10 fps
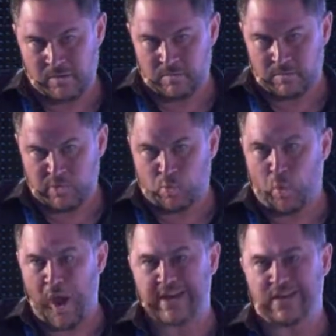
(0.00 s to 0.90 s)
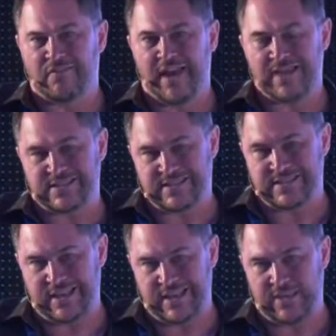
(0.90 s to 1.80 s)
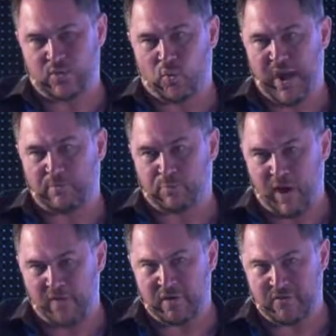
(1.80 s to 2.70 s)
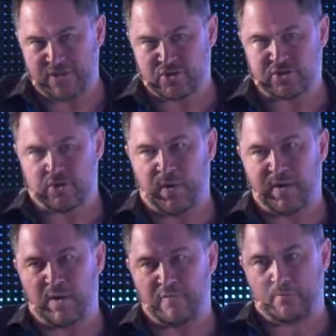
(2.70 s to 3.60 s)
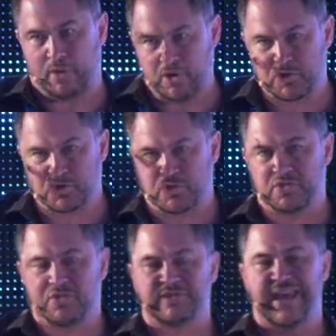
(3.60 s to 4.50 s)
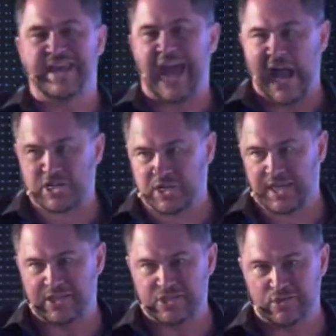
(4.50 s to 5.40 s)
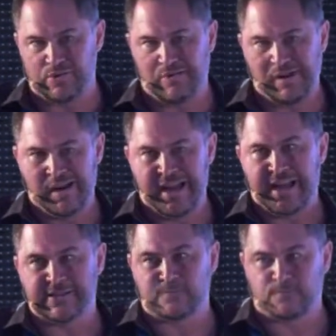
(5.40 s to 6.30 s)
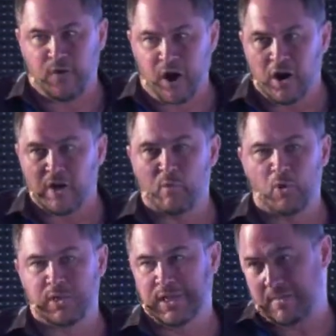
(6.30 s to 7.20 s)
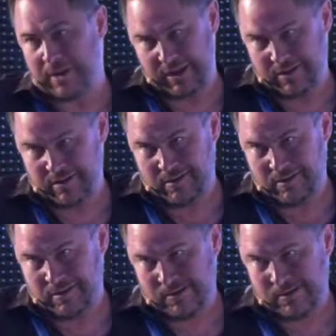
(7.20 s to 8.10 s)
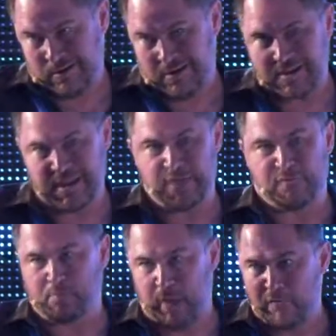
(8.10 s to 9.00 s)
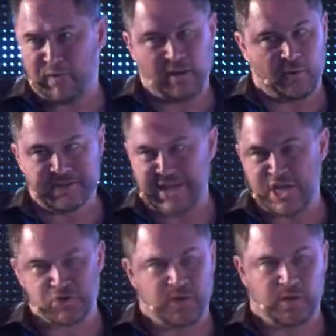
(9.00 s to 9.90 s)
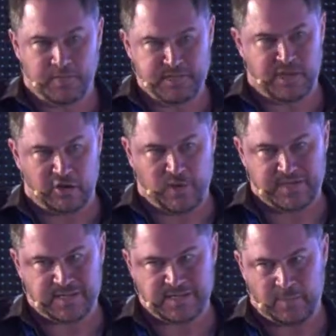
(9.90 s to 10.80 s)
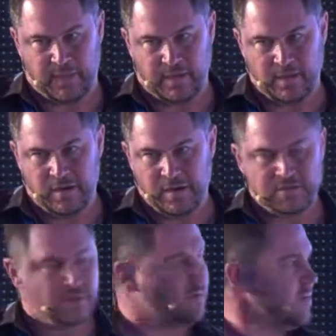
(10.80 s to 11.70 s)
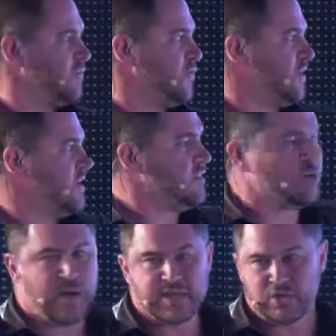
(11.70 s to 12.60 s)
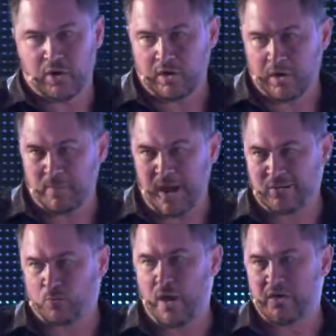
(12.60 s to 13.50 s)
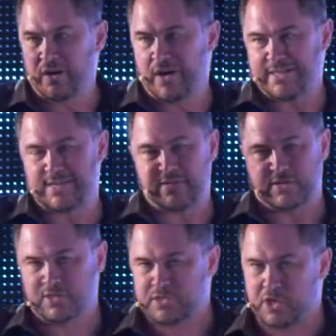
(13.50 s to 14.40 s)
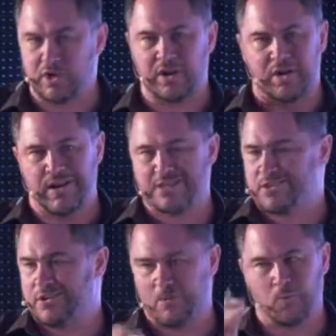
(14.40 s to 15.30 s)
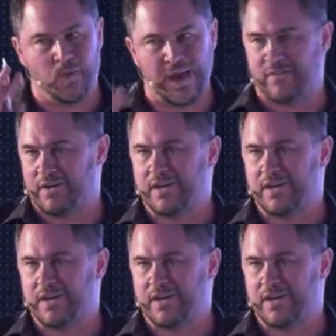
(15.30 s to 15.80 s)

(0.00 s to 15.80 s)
the right of the SEC and the right of private investors and the right of private purchasers to take action against you is far more limited, okay, than if you're puffing or exaggerating or mischaracterizing something. So if you're in the gray zone about whether or not something's a security or not security, whatever,